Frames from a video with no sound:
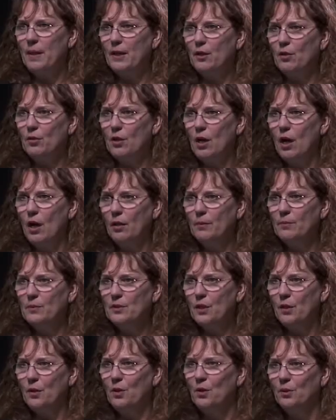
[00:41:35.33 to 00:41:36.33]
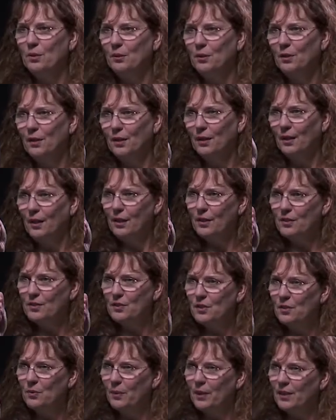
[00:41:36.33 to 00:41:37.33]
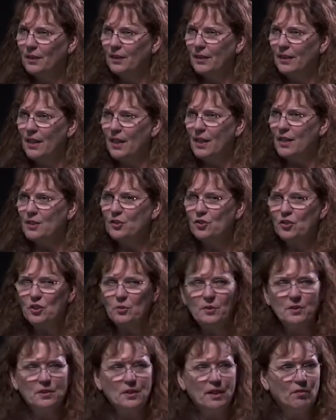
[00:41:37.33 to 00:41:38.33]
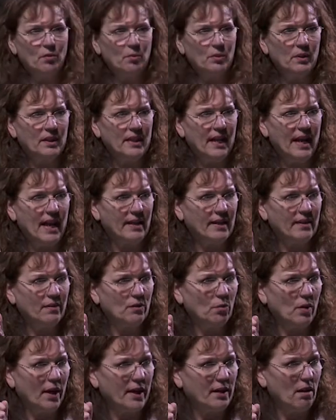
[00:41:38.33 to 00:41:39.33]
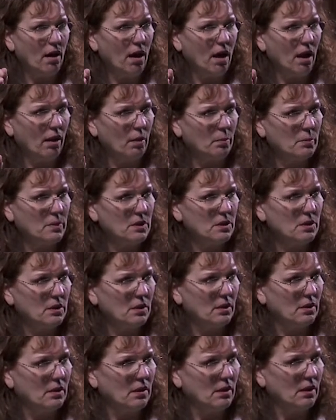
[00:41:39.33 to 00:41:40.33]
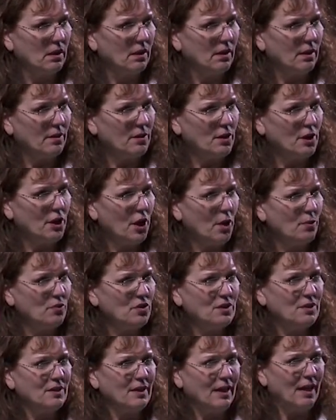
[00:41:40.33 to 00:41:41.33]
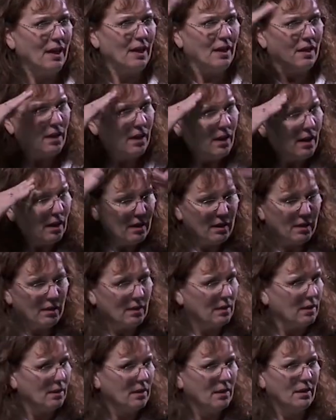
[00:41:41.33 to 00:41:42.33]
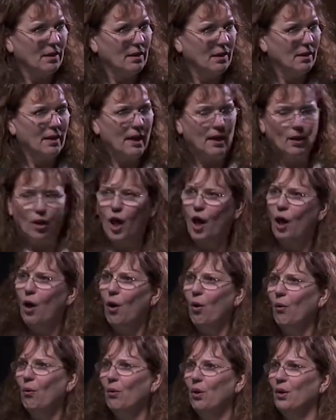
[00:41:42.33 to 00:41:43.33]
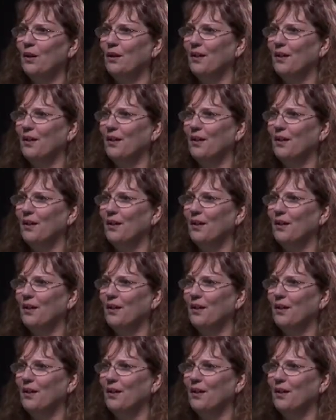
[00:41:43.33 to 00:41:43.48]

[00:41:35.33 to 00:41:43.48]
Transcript: make her columns go squiggly. So she was never really adding the right columns. Just, hello.